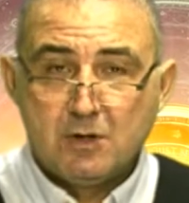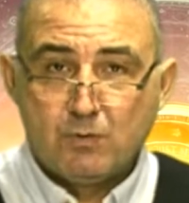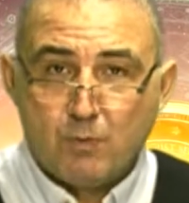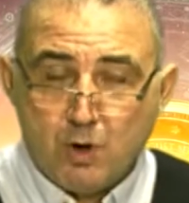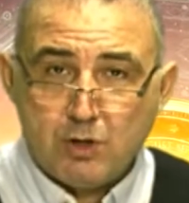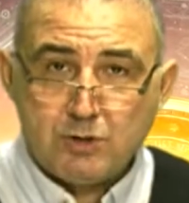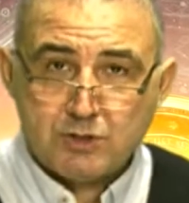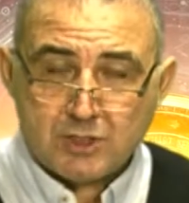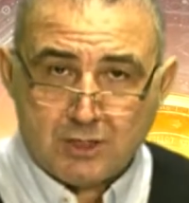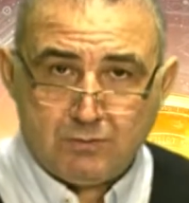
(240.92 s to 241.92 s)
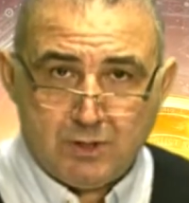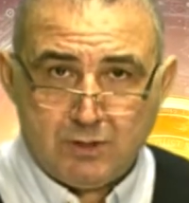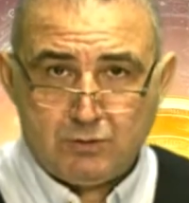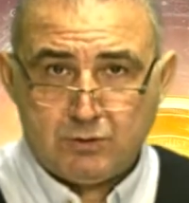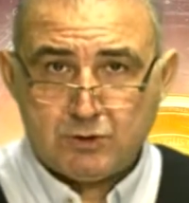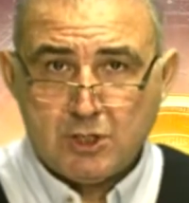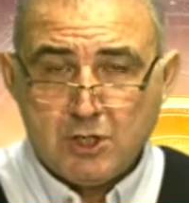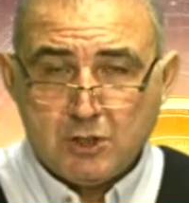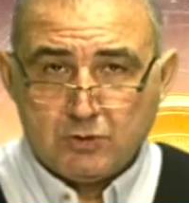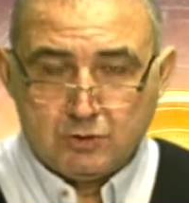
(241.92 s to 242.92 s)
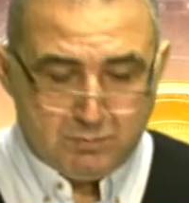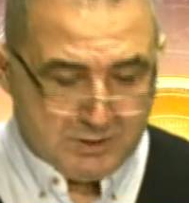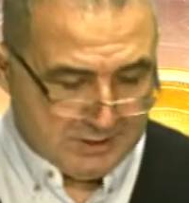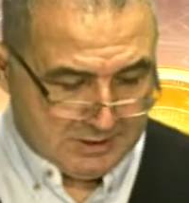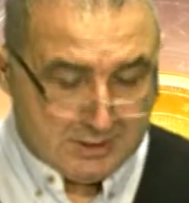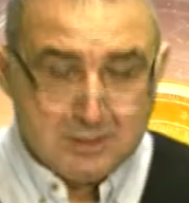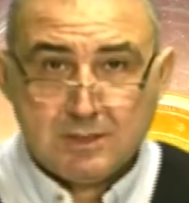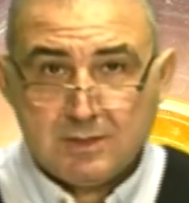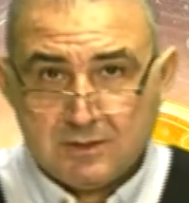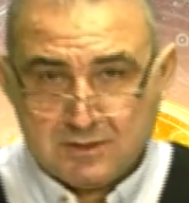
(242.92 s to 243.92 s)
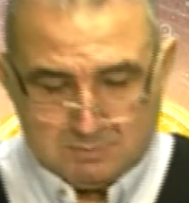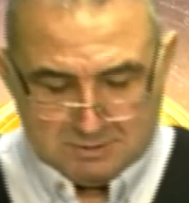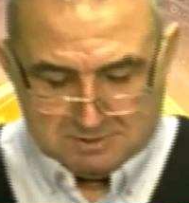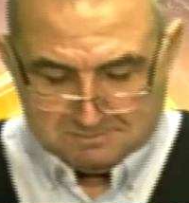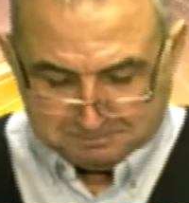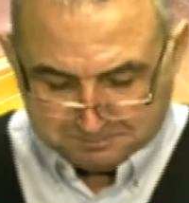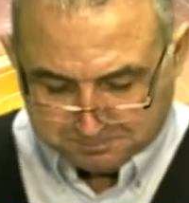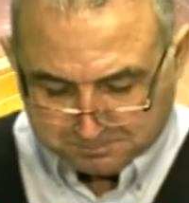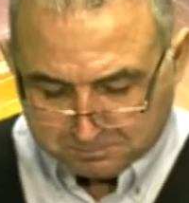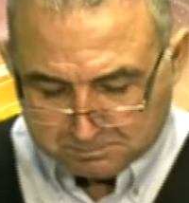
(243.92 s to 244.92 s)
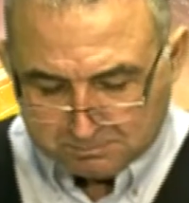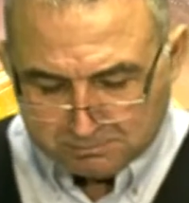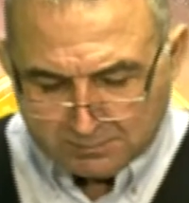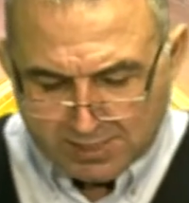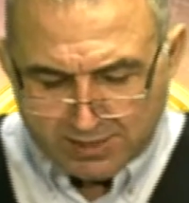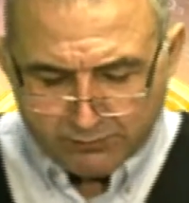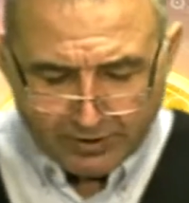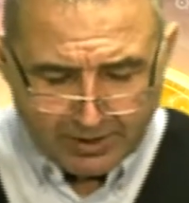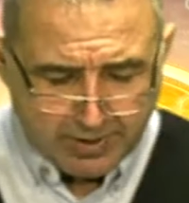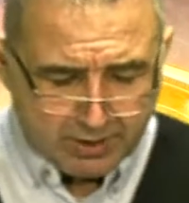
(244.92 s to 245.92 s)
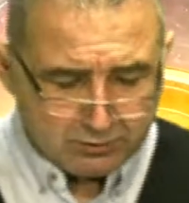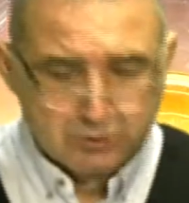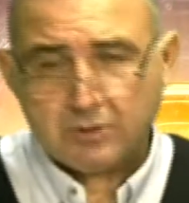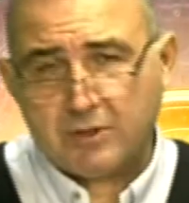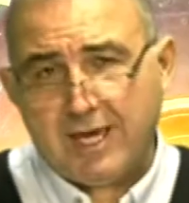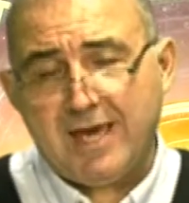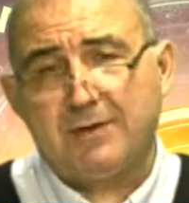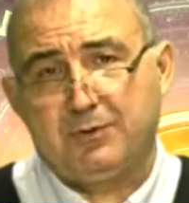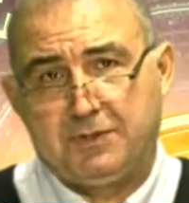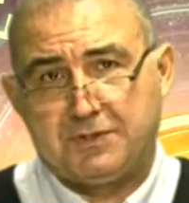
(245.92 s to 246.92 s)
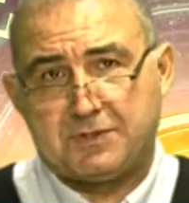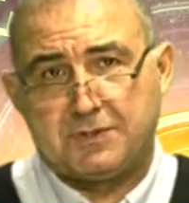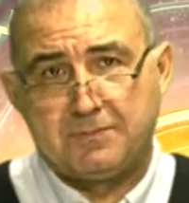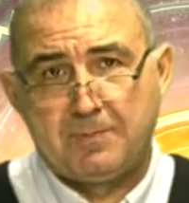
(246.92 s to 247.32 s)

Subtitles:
warns Aquarius to be in discipline. And what about Aries?